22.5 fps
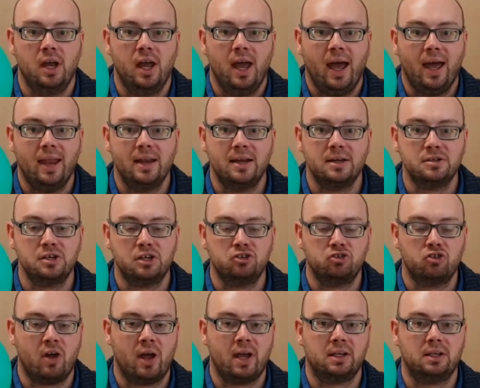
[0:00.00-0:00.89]
and it is
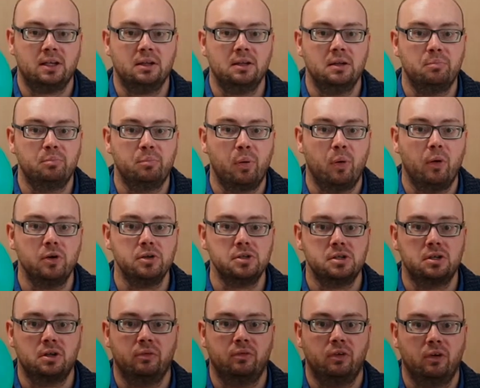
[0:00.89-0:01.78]
attracting the
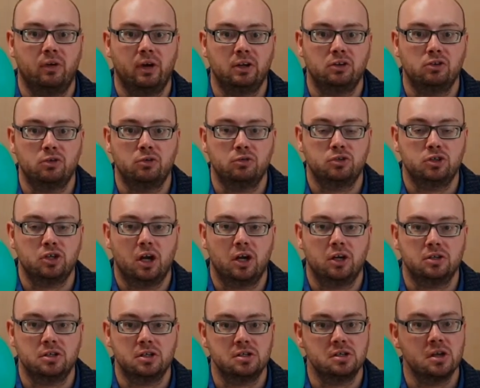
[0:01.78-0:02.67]
positive electrical
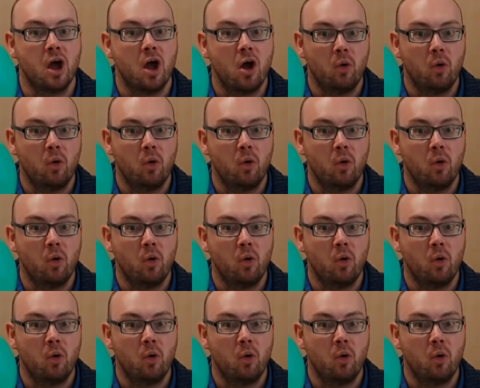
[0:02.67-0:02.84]
charges